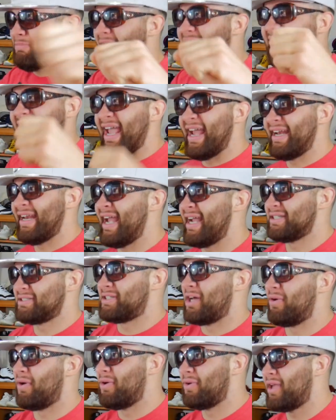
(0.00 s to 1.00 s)
You probably can't dance,
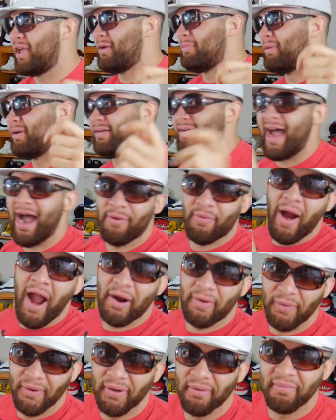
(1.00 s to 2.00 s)
though, okay, but I
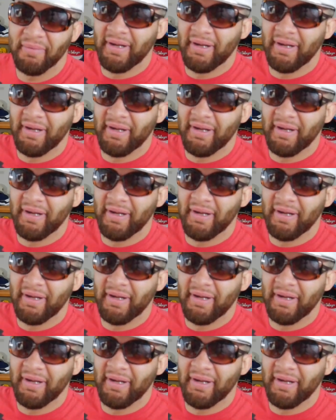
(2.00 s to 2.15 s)
rock with him.